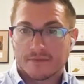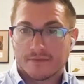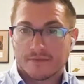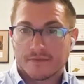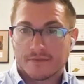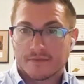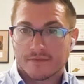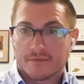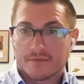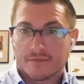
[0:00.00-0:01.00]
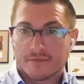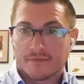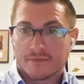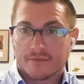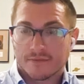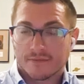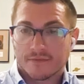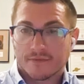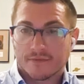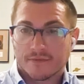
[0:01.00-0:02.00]

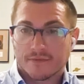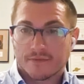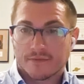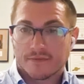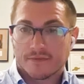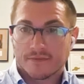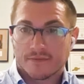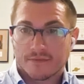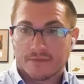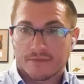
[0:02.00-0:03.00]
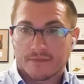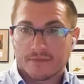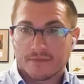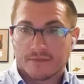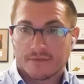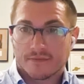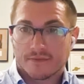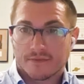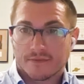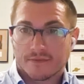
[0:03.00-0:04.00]

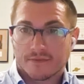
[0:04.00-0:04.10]
No words are spoken by the person on screen.